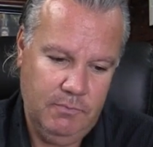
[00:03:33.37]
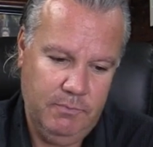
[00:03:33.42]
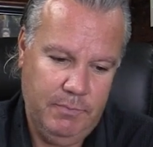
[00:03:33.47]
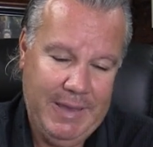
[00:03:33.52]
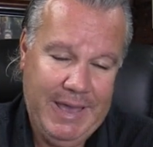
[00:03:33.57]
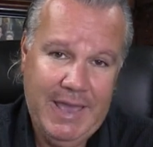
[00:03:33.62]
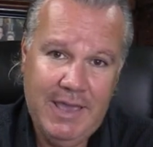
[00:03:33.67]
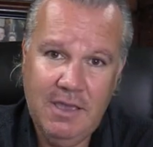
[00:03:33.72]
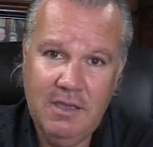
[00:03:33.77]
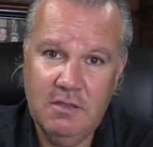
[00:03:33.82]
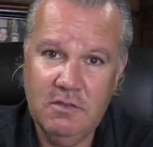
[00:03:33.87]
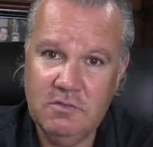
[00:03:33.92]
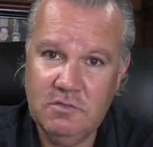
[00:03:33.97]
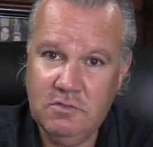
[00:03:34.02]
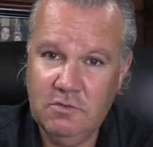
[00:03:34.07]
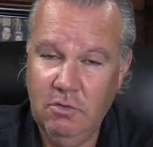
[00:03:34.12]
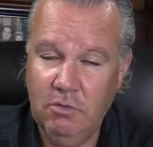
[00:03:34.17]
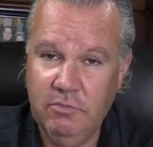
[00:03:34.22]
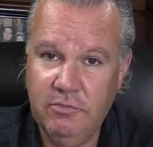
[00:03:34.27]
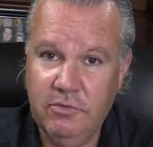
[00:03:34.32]

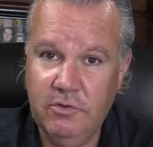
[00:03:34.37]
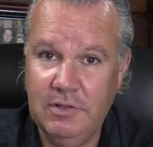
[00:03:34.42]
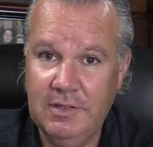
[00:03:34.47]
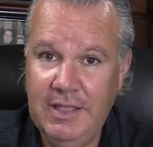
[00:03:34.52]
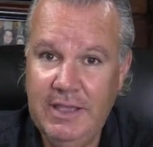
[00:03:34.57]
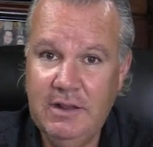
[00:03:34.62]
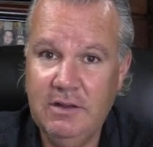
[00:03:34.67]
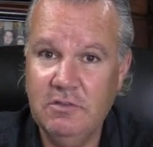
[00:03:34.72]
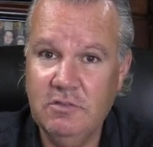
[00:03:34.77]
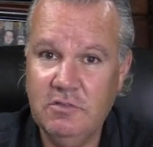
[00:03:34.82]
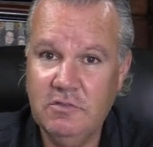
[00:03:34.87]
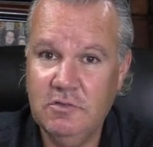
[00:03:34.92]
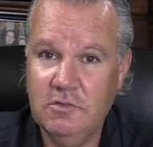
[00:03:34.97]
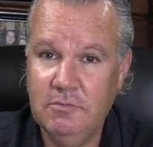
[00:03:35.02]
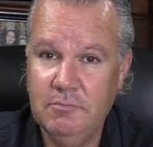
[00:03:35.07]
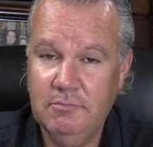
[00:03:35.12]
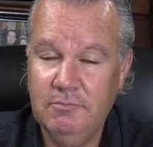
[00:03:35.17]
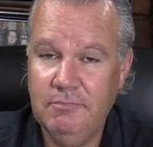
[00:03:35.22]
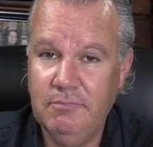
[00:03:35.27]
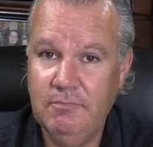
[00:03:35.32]
packets of their latest
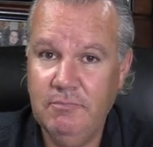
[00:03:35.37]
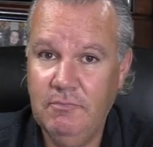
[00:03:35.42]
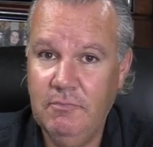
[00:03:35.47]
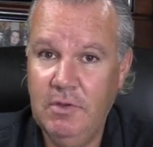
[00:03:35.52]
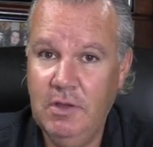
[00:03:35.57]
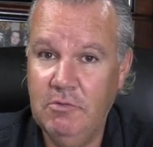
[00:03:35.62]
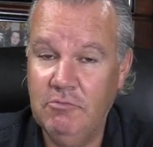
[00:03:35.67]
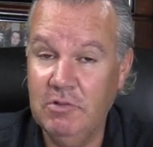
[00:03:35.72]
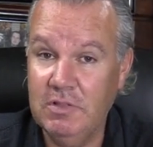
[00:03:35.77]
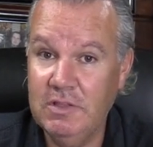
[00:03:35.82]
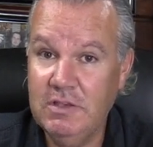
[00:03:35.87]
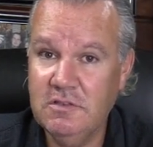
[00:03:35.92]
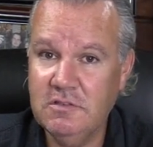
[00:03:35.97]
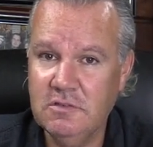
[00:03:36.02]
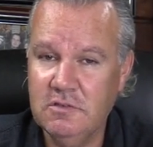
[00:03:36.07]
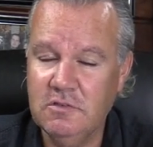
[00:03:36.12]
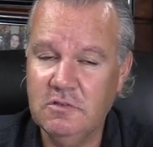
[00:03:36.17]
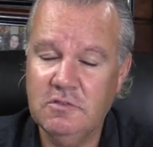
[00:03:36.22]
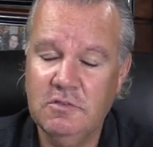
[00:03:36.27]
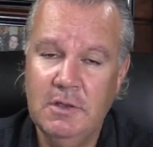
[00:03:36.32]
uh,
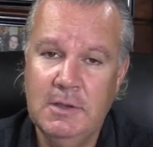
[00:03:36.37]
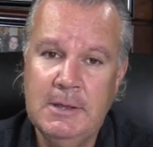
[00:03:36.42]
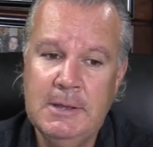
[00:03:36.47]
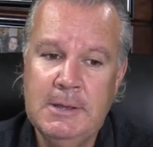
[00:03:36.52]
releases